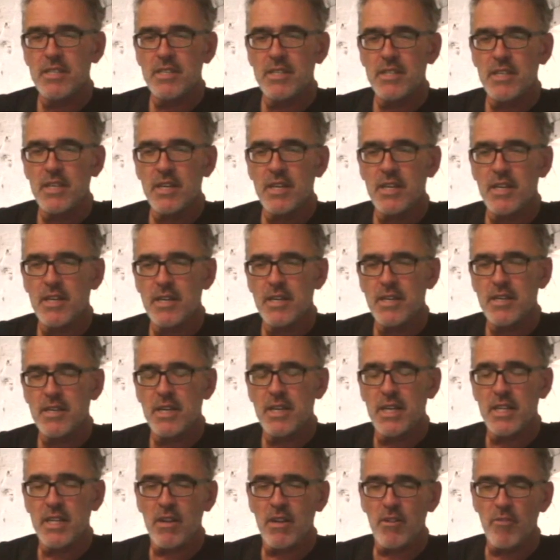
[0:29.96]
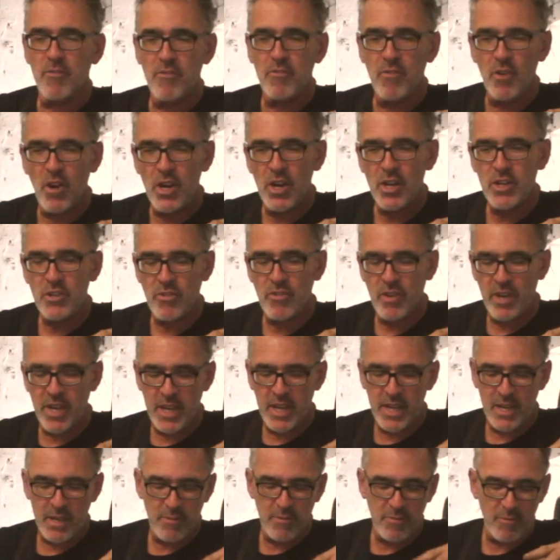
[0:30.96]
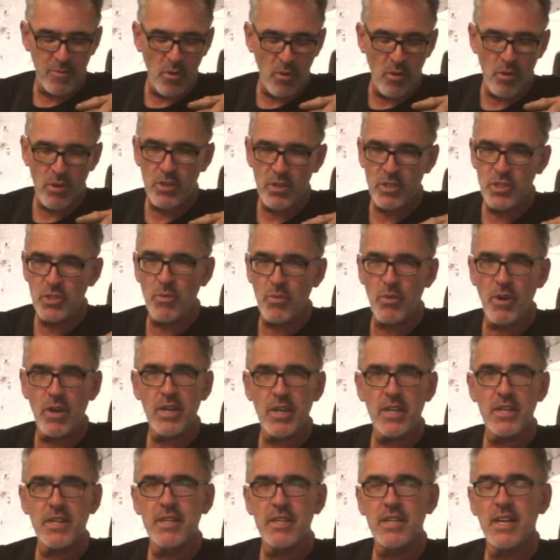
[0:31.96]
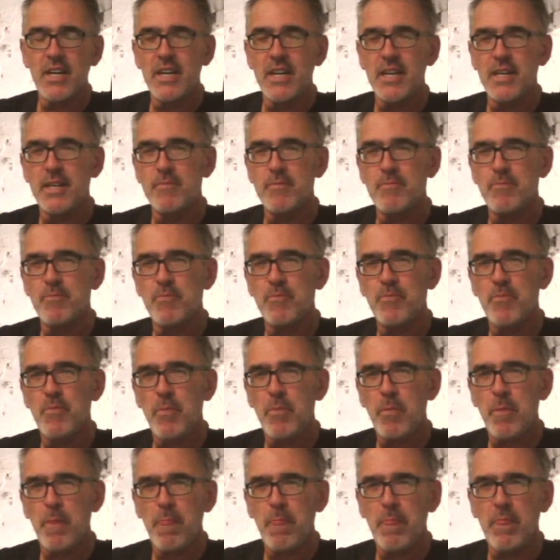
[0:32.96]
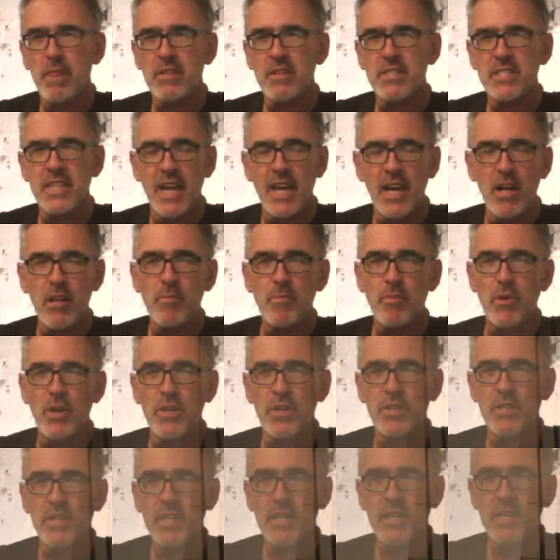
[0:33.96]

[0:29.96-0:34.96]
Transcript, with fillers: uh, a little foundry, forge work um, to help out